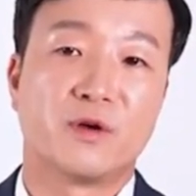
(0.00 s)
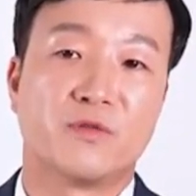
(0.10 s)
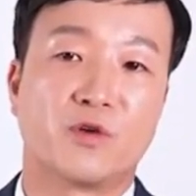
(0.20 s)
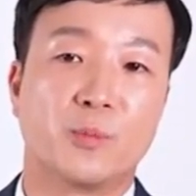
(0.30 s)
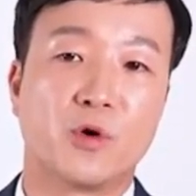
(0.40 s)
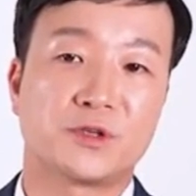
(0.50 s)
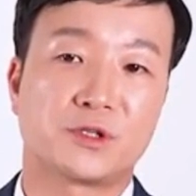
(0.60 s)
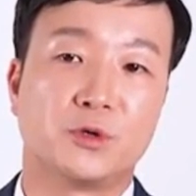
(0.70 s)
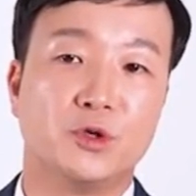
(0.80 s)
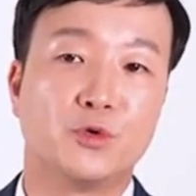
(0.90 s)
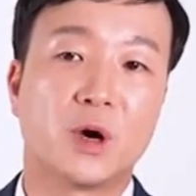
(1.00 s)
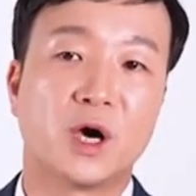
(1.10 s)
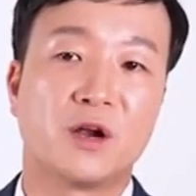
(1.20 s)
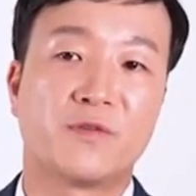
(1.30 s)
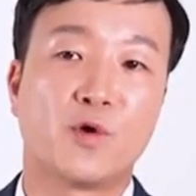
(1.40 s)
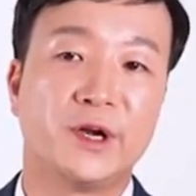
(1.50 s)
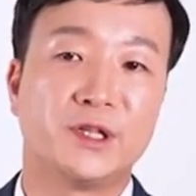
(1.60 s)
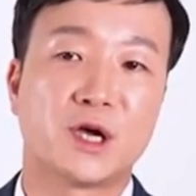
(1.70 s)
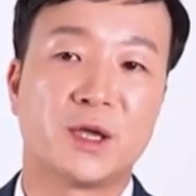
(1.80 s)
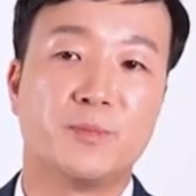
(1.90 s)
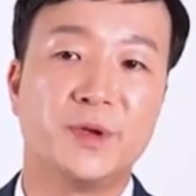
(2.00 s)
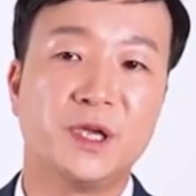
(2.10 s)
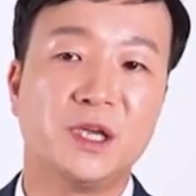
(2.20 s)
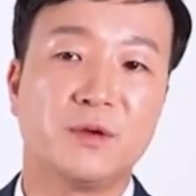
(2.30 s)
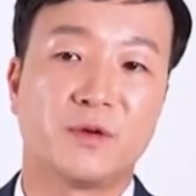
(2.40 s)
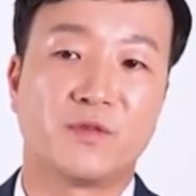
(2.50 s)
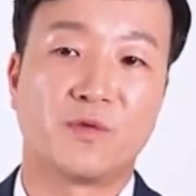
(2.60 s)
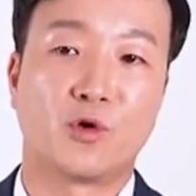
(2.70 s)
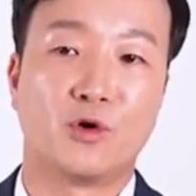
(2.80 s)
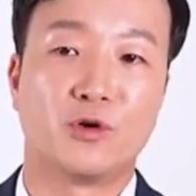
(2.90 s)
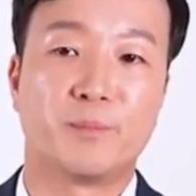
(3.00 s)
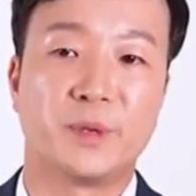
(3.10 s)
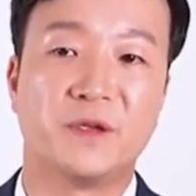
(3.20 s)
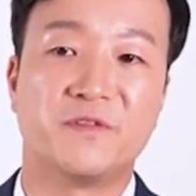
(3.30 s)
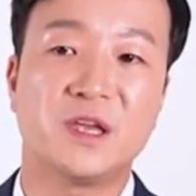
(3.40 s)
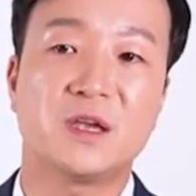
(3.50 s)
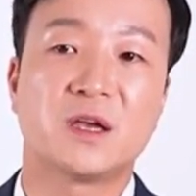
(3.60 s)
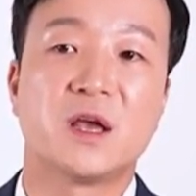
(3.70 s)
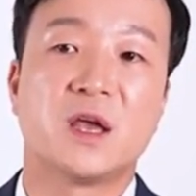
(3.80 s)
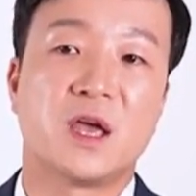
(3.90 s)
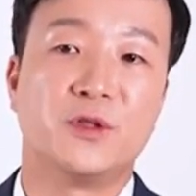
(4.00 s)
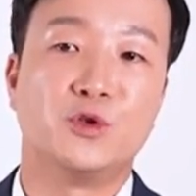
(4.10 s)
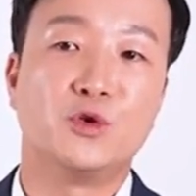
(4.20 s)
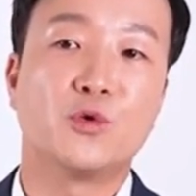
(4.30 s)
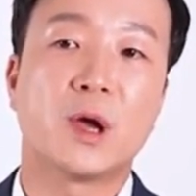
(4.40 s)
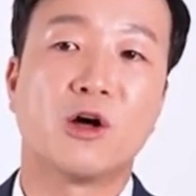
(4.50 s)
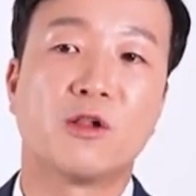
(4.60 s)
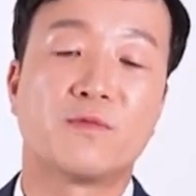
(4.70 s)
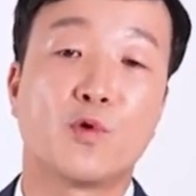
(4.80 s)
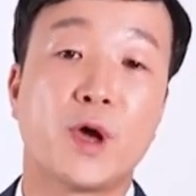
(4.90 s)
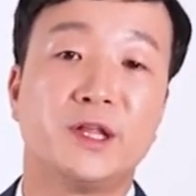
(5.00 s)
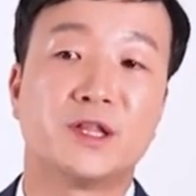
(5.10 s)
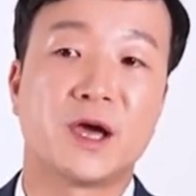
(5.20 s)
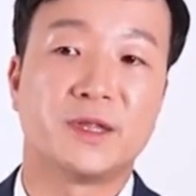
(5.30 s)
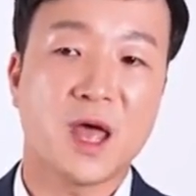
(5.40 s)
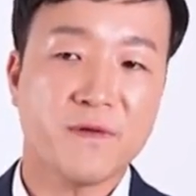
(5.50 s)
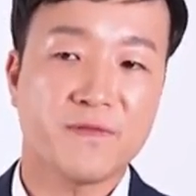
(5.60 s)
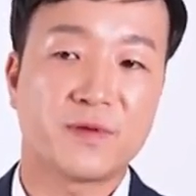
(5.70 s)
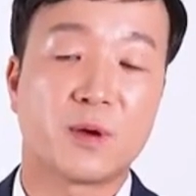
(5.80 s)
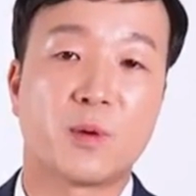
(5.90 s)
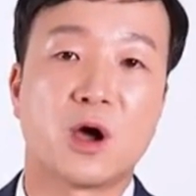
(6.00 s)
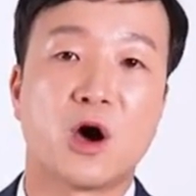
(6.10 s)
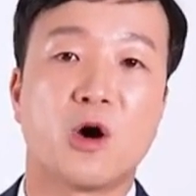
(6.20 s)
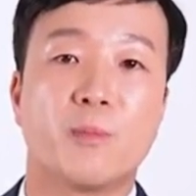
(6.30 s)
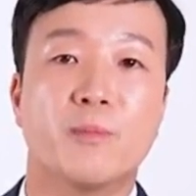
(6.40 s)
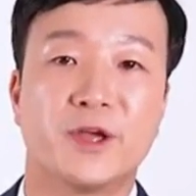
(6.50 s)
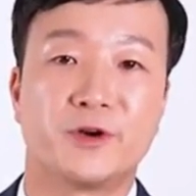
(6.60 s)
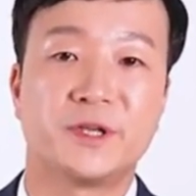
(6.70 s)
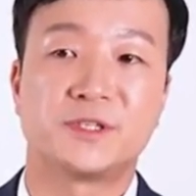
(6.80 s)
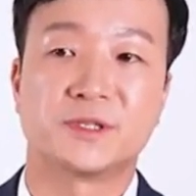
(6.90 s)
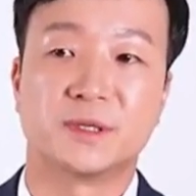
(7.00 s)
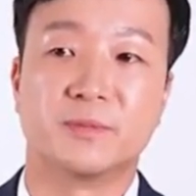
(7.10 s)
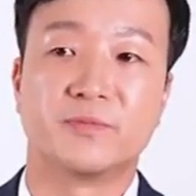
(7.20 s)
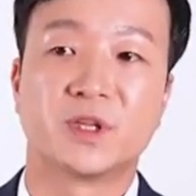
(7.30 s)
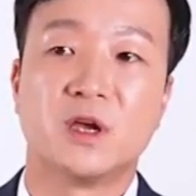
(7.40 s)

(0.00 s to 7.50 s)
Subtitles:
for both UL 489B for PV and UL 489F of battery system,